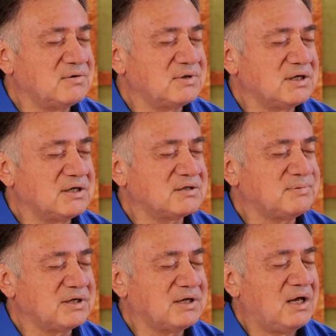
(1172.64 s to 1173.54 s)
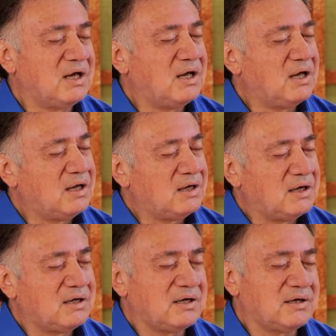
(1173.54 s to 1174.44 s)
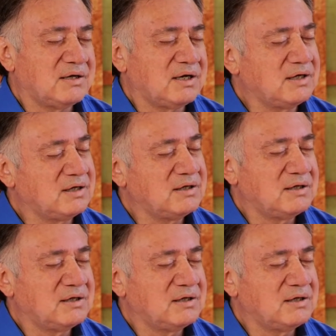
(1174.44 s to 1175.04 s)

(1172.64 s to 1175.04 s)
what it is, but I'm